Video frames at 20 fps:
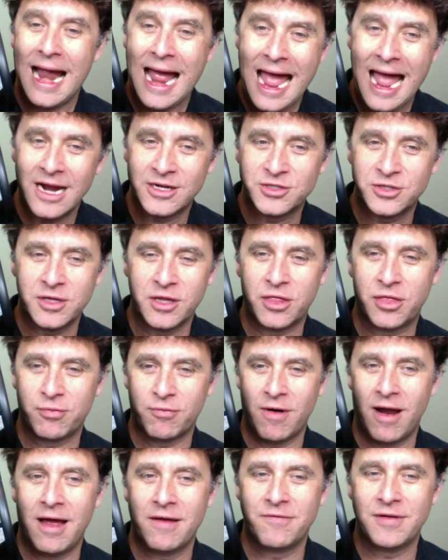actually
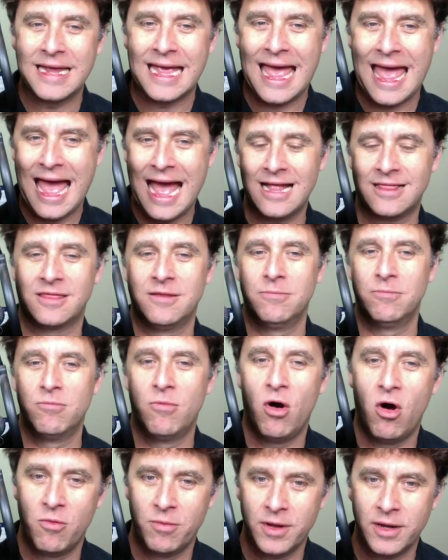thriving at the
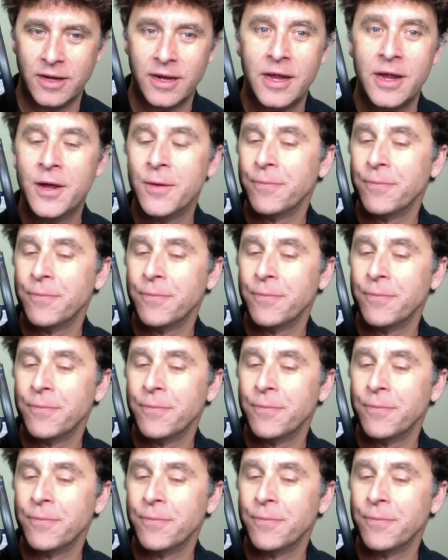moment,